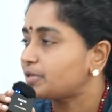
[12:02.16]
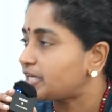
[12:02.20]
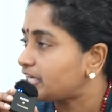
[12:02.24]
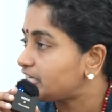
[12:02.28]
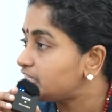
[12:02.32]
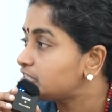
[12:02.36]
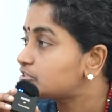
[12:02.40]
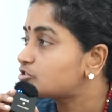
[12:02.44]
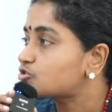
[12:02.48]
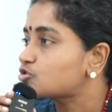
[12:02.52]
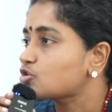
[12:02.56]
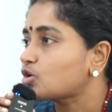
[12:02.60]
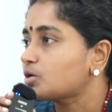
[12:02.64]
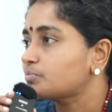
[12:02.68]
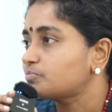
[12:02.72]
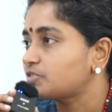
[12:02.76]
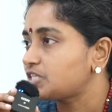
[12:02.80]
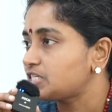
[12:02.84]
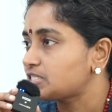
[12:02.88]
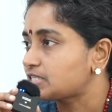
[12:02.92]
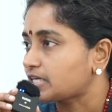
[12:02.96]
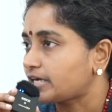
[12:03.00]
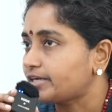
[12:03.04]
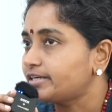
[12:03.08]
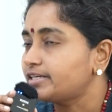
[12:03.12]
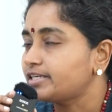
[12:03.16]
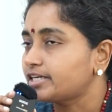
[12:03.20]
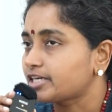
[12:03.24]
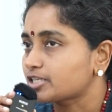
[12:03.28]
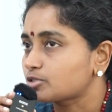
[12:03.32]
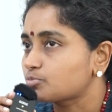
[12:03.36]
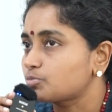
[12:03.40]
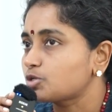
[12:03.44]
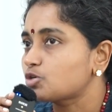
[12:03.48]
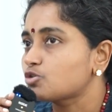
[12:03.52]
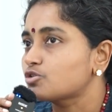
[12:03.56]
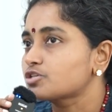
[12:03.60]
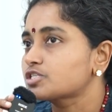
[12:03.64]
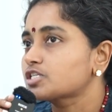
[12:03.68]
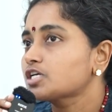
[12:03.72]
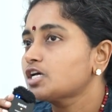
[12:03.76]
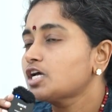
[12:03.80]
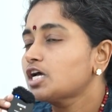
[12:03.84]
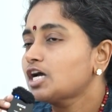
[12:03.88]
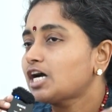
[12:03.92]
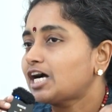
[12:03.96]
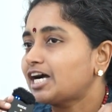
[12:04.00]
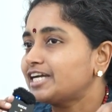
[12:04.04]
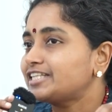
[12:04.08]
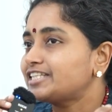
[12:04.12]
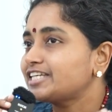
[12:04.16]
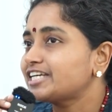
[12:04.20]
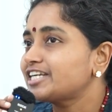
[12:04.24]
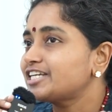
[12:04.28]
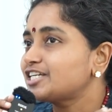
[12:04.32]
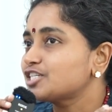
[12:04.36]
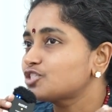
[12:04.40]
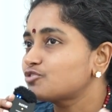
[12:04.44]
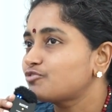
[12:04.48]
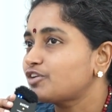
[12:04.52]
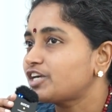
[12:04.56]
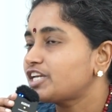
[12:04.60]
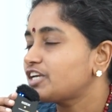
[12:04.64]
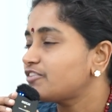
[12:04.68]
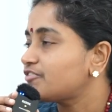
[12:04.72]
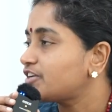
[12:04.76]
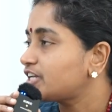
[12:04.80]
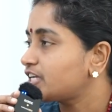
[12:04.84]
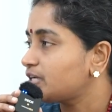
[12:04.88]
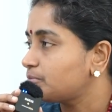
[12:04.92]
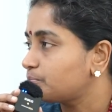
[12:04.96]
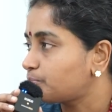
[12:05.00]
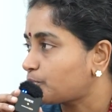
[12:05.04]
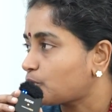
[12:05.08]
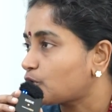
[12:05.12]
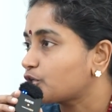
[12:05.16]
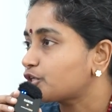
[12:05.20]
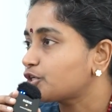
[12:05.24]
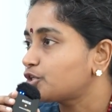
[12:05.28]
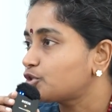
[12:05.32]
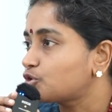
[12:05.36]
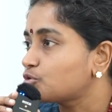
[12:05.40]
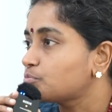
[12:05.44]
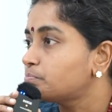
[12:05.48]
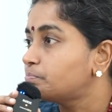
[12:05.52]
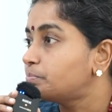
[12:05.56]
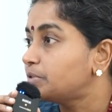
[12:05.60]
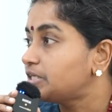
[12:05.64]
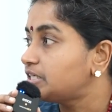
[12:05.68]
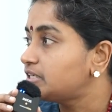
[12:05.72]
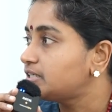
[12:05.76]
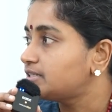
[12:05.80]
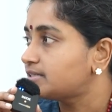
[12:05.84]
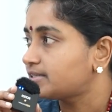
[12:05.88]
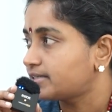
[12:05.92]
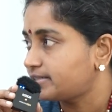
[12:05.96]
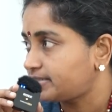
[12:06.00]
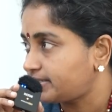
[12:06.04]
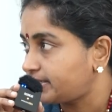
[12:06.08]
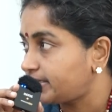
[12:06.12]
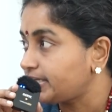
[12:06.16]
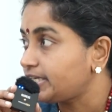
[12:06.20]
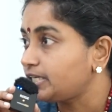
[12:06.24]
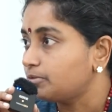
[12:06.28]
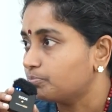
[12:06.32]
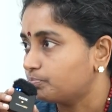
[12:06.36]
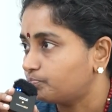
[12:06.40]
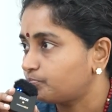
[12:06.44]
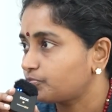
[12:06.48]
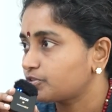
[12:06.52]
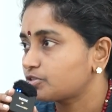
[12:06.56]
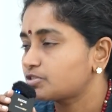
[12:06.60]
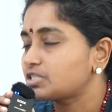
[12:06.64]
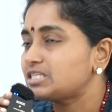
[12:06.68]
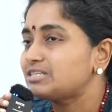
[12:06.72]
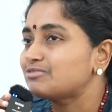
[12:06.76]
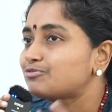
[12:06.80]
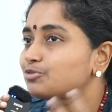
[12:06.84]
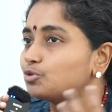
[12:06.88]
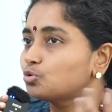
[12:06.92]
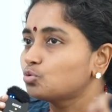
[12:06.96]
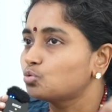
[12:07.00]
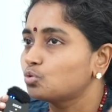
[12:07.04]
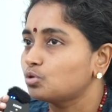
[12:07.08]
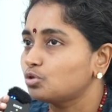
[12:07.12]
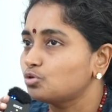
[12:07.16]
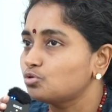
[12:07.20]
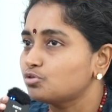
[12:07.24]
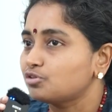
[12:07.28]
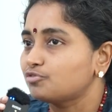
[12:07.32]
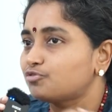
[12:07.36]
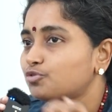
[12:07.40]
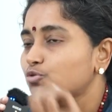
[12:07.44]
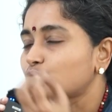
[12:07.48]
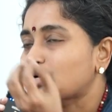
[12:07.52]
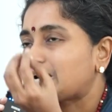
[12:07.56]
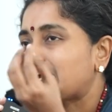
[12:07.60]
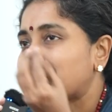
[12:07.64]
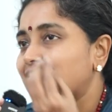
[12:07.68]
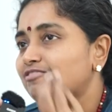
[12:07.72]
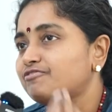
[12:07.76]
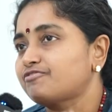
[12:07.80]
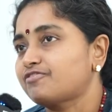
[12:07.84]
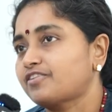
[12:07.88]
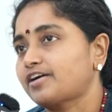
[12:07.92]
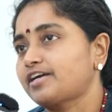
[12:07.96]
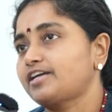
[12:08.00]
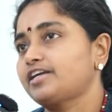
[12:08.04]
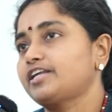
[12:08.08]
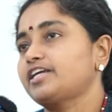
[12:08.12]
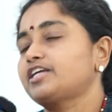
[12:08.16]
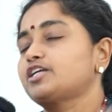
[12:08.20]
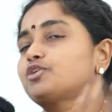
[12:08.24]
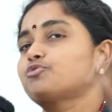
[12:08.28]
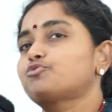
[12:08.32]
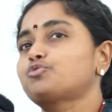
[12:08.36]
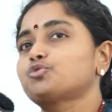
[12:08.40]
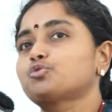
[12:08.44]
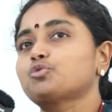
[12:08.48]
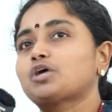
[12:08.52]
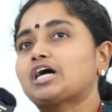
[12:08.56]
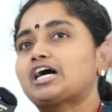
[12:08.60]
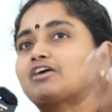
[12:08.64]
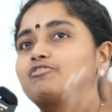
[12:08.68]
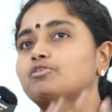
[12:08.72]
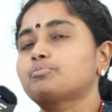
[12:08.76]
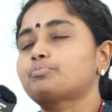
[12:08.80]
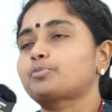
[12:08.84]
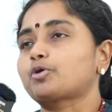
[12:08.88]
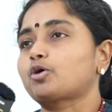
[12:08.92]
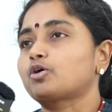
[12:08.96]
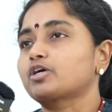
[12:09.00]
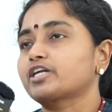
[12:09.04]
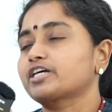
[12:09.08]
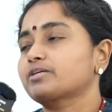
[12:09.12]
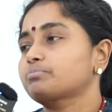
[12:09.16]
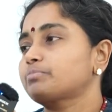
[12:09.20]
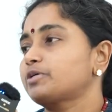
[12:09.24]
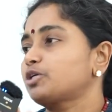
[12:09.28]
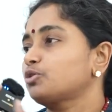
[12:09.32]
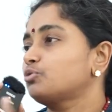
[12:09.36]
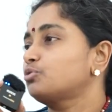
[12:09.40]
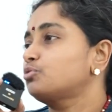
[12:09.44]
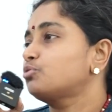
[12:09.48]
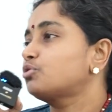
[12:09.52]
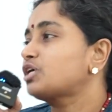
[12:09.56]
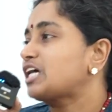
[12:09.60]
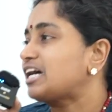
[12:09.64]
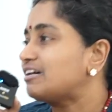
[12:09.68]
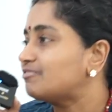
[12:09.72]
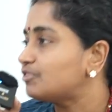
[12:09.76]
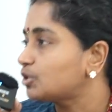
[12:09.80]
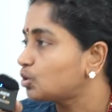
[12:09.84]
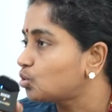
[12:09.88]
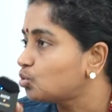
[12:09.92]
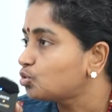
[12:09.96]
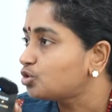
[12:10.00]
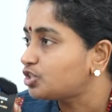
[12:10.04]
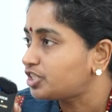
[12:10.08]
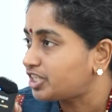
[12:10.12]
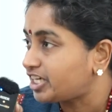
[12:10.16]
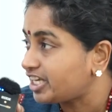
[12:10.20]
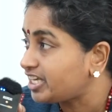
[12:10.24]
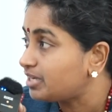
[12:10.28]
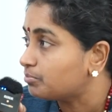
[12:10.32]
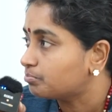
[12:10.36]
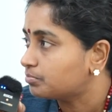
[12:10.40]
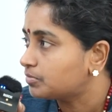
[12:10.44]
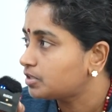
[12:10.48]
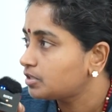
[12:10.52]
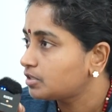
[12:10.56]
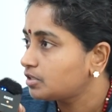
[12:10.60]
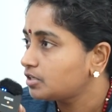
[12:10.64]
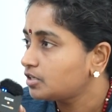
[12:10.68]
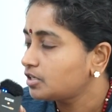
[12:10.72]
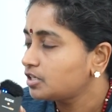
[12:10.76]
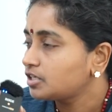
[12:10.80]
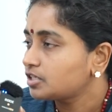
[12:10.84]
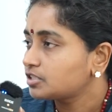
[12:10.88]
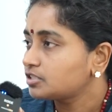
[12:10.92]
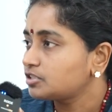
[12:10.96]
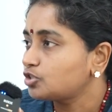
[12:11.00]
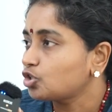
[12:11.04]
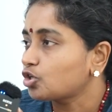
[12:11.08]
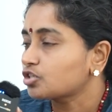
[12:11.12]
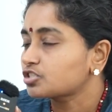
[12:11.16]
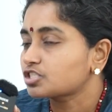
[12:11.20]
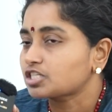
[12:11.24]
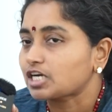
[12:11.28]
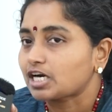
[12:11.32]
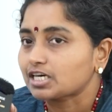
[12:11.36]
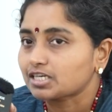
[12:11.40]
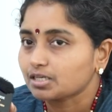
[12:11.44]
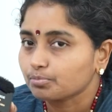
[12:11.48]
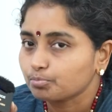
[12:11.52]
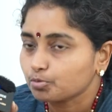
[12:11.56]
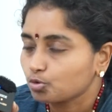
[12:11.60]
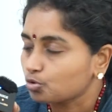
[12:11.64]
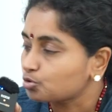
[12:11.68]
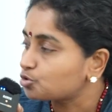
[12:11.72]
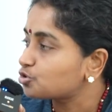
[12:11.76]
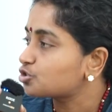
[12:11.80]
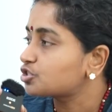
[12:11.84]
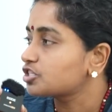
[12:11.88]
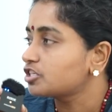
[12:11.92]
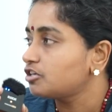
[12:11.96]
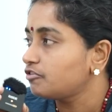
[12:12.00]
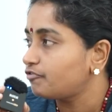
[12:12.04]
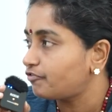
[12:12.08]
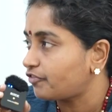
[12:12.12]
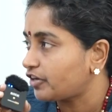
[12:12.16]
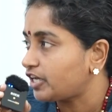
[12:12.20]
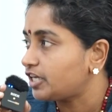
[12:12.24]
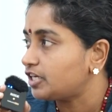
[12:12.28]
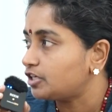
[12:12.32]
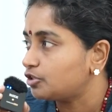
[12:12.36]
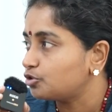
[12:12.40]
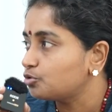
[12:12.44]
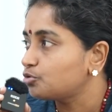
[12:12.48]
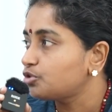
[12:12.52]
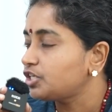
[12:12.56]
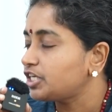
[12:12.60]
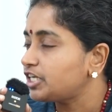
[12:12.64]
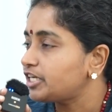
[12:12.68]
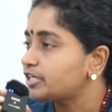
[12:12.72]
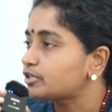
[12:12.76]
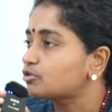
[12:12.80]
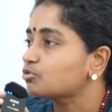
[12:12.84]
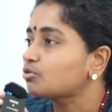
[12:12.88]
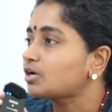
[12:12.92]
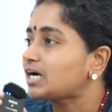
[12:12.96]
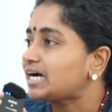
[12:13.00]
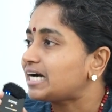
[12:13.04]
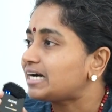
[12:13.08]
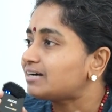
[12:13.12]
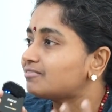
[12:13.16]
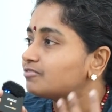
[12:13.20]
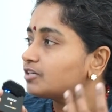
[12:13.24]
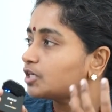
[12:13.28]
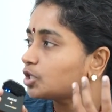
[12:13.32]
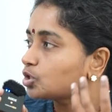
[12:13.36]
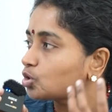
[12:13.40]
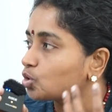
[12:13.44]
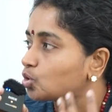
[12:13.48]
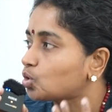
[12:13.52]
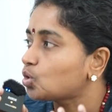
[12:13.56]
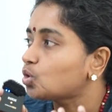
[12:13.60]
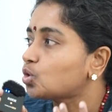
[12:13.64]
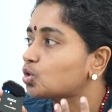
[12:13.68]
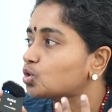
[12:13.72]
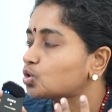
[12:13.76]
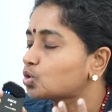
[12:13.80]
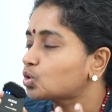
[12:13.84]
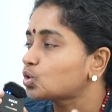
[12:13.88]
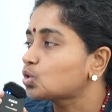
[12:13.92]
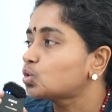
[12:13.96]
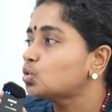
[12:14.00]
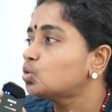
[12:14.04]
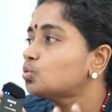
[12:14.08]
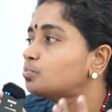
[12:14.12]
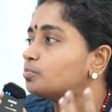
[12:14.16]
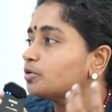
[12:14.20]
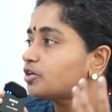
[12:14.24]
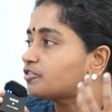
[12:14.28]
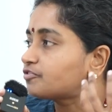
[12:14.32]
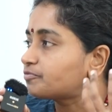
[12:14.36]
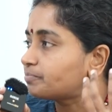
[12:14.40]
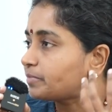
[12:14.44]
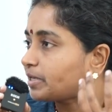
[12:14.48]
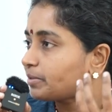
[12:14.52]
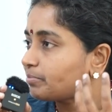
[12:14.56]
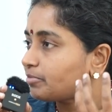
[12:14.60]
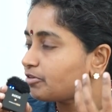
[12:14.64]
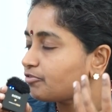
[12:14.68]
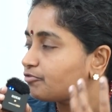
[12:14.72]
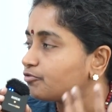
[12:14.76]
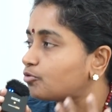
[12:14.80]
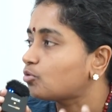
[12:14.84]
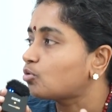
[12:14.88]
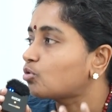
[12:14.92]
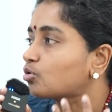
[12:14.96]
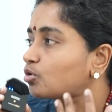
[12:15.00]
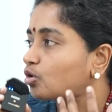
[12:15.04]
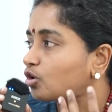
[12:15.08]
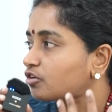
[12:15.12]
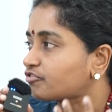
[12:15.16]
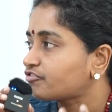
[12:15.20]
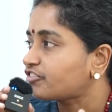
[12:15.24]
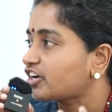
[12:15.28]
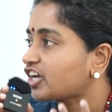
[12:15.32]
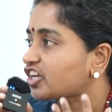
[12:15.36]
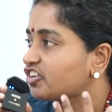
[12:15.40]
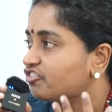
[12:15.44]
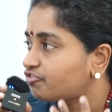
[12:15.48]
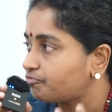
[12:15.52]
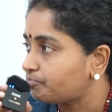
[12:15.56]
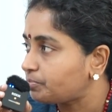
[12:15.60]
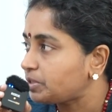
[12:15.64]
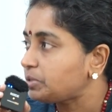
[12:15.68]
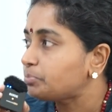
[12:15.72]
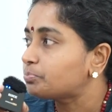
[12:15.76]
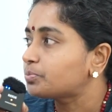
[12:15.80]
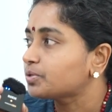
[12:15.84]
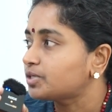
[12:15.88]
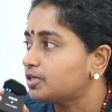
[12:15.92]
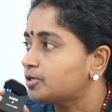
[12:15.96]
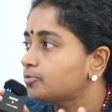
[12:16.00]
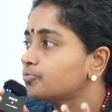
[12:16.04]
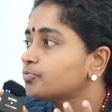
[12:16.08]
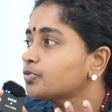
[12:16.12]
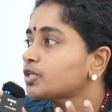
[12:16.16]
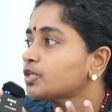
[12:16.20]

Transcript: brainstorm these ideas, because I think it is very, very important to build a team. See, if you have funding, if you have a product, but you don't have a good team, your startup could still fail. You need to have a core group of maybe 4 or 5 people